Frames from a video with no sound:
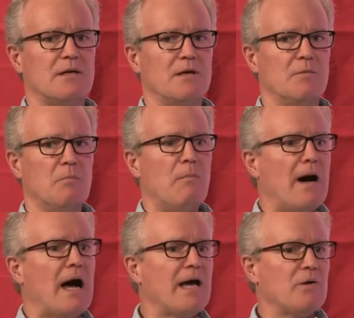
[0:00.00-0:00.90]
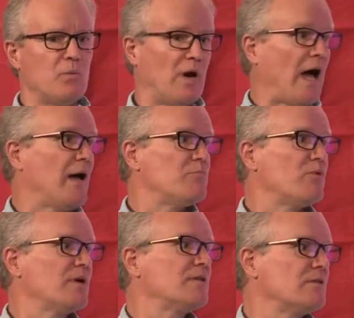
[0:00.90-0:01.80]
what I
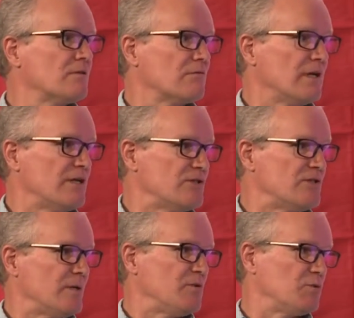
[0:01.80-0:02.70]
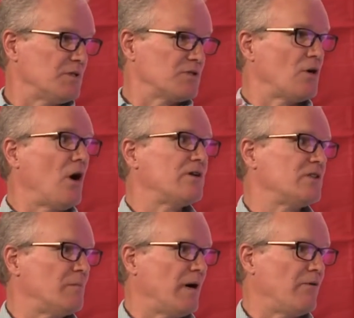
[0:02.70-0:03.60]
bring to the relationship is what's
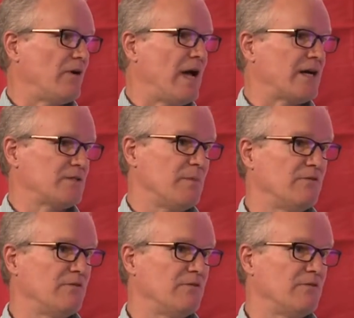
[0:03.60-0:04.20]
causing my reaction.